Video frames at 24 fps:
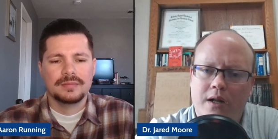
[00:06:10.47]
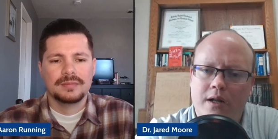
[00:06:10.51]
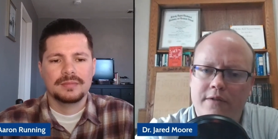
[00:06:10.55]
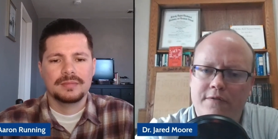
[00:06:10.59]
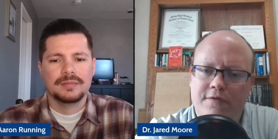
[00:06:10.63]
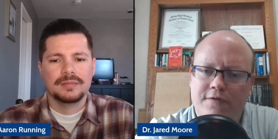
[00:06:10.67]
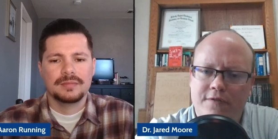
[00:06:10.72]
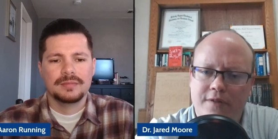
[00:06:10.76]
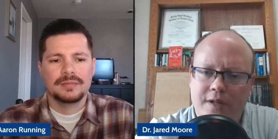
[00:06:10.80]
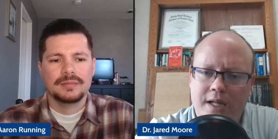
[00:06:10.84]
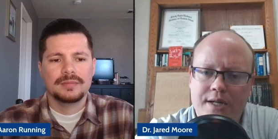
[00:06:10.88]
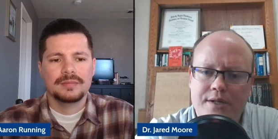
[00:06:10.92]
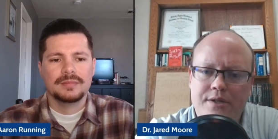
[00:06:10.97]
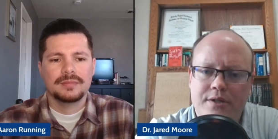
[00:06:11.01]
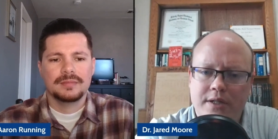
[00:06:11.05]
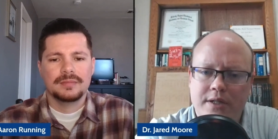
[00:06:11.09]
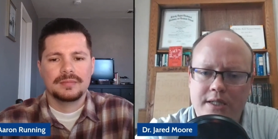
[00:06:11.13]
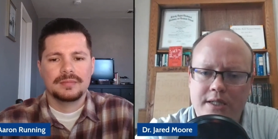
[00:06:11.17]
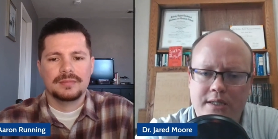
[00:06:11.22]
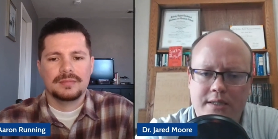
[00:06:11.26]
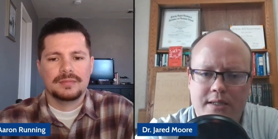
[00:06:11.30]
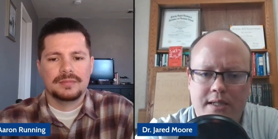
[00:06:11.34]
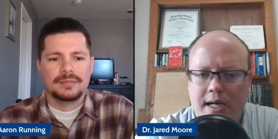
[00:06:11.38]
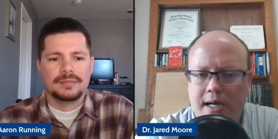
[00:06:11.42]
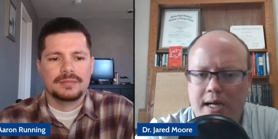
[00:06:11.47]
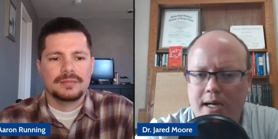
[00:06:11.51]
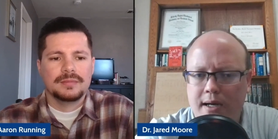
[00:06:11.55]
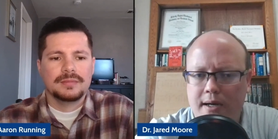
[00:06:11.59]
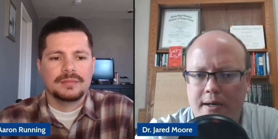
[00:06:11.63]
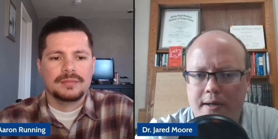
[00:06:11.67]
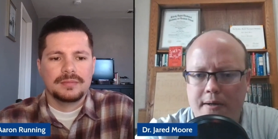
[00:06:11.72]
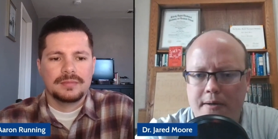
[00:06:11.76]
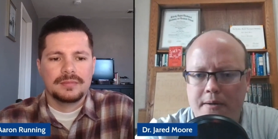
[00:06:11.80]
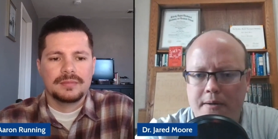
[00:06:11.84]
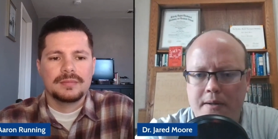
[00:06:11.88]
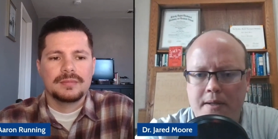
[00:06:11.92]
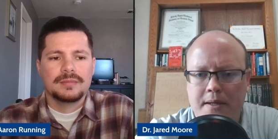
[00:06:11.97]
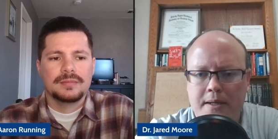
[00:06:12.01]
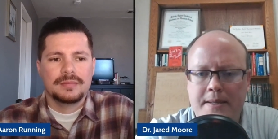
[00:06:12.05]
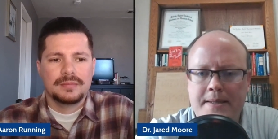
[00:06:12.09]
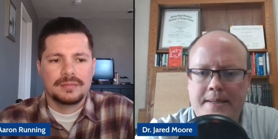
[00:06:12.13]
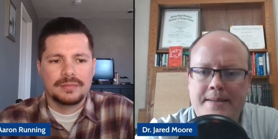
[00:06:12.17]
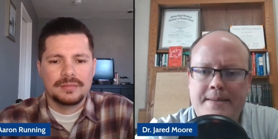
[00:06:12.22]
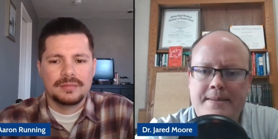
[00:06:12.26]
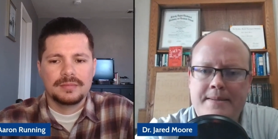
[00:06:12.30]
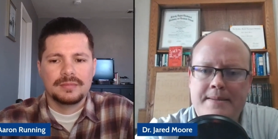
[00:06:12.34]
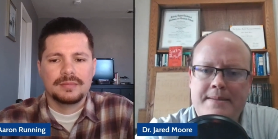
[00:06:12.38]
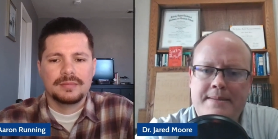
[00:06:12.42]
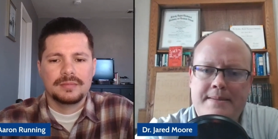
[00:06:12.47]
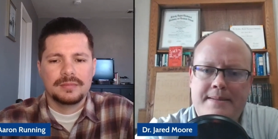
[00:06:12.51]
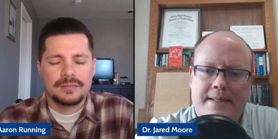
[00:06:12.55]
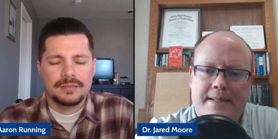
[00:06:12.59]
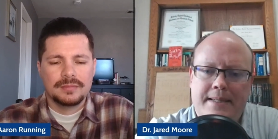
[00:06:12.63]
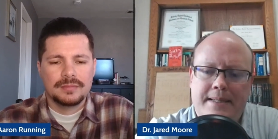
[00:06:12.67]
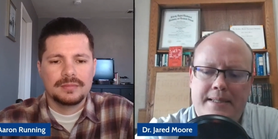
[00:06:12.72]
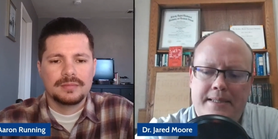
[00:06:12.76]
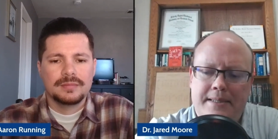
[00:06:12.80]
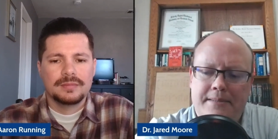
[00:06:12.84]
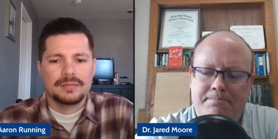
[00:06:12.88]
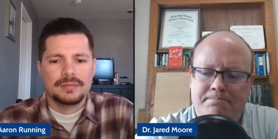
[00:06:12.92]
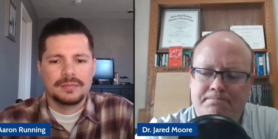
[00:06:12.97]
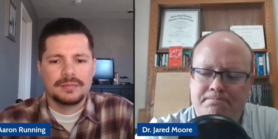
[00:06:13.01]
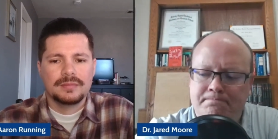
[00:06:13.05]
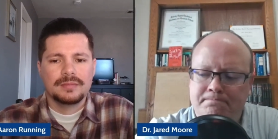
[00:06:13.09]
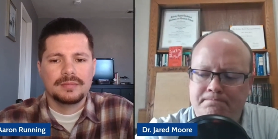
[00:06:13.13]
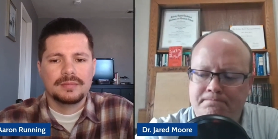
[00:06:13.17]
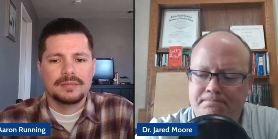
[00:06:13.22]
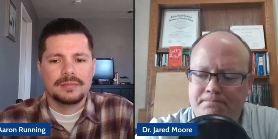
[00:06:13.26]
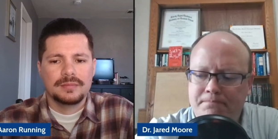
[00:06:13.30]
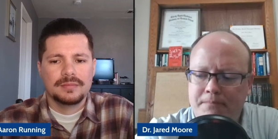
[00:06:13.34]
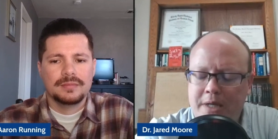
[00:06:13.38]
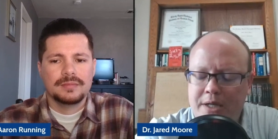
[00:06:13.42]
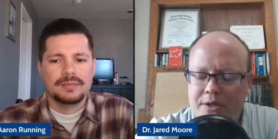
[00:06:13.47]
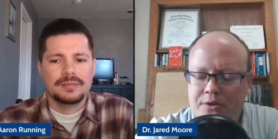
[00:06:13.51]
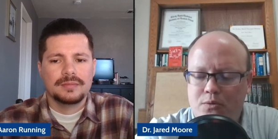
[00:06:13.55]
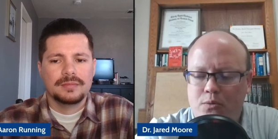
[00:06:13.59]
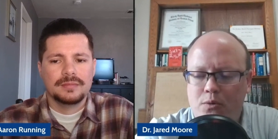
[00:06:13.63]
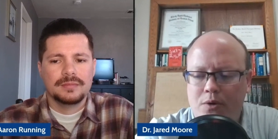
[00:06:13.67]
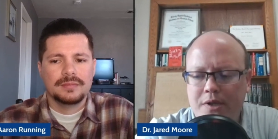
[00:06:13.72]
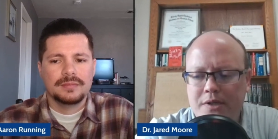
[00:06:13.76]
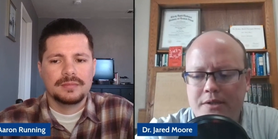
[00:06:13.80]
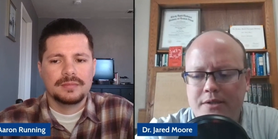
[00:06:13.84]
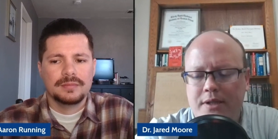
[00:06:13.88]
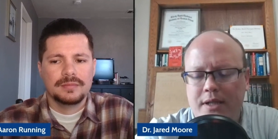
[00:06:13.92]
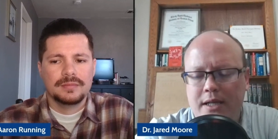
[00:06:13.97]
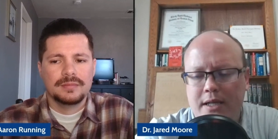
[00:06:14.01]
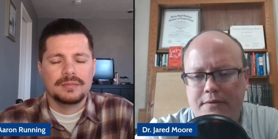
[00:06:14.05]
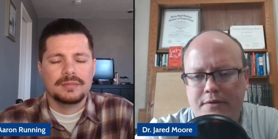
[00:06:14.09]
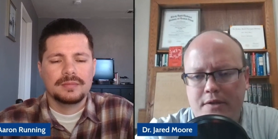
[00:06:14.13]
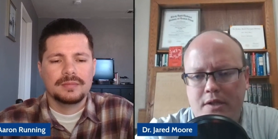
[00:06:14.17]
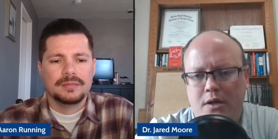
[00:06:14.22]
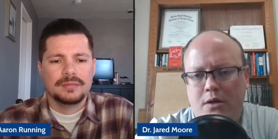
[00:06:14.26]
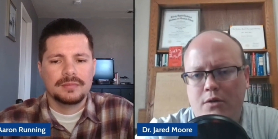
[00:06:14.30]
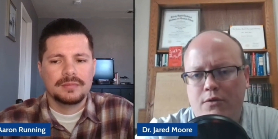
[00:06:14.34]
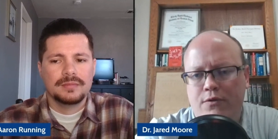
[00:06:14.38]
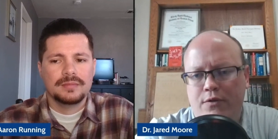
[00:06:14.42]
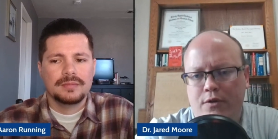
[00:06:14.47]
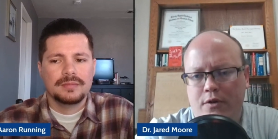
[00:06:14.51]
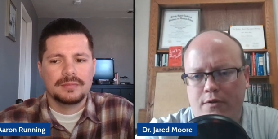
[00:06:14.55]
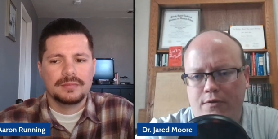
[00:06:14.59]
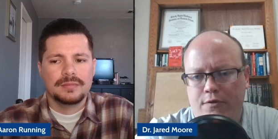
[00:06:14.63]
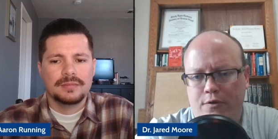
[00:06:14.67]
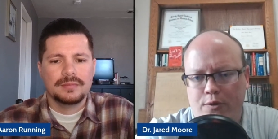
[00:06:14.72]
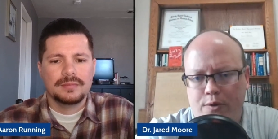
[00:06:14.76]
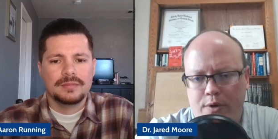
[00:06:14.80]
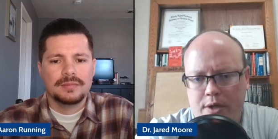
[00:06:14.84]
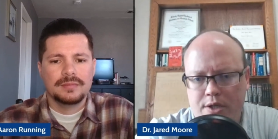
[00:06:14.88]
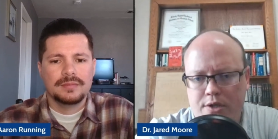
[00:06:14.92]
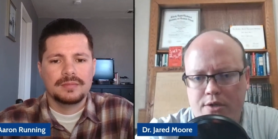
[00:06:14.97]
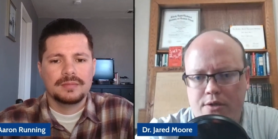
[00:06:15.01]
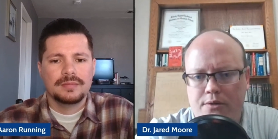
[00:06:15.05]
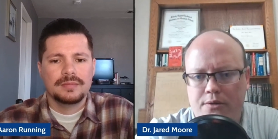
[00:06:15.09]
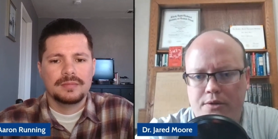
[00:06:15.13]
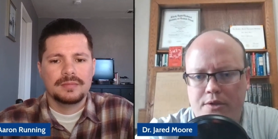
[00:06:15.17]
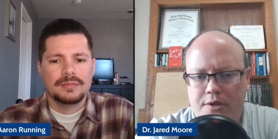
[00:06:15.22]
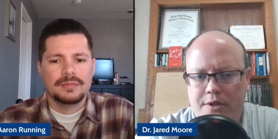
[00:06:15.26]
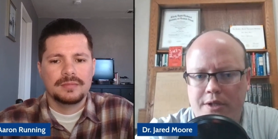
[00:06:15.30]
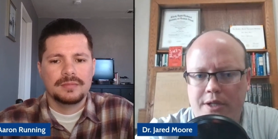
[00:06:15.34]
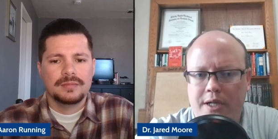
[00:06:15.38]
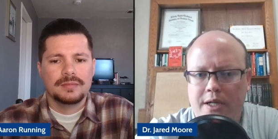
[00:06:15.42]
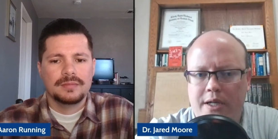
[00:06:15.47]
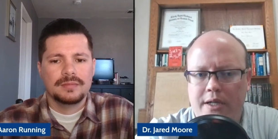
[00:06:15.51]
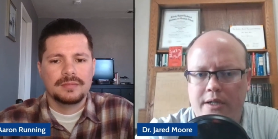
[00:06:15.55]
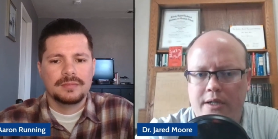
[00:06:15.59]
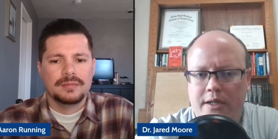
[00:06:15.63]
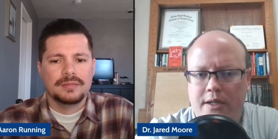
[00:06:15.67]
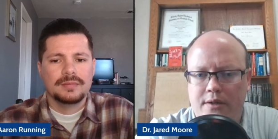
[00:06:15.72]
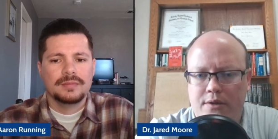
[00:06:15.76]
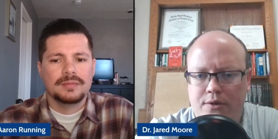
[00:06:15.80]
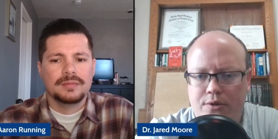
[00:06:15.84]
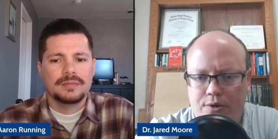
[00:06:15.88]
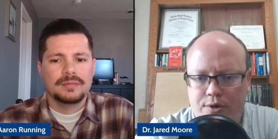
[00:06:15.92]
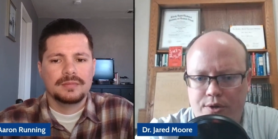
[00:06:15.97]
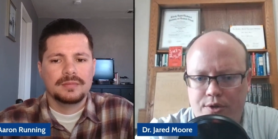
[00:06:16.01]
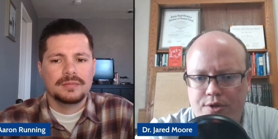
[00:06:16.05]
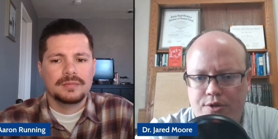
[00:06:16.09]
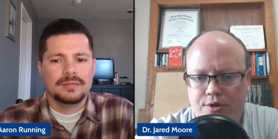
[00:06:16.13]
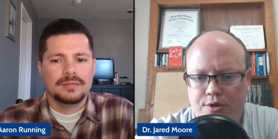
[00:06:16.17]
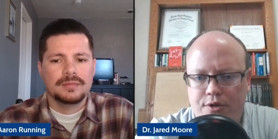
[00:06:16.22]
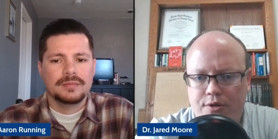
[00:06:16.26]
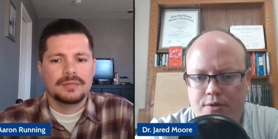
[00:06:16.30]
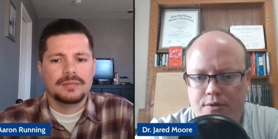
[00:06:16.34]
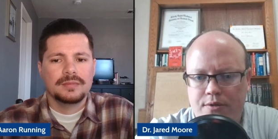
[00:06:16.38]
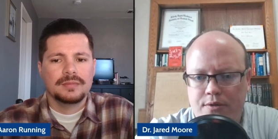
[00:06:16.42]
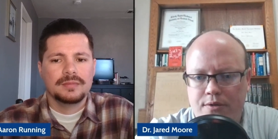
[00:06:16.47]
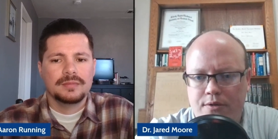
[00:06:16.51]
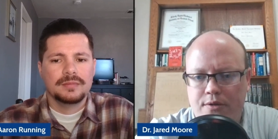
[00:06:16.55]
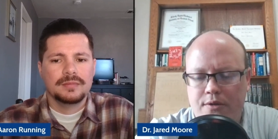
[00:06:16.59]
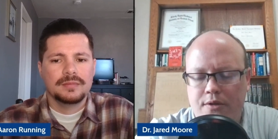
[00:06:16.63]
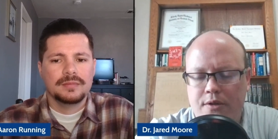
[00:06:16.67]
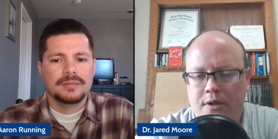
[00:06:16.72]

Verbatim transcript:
Speaker 1: it, fleshly desire. Um, it's what's left over of original sin in Christians.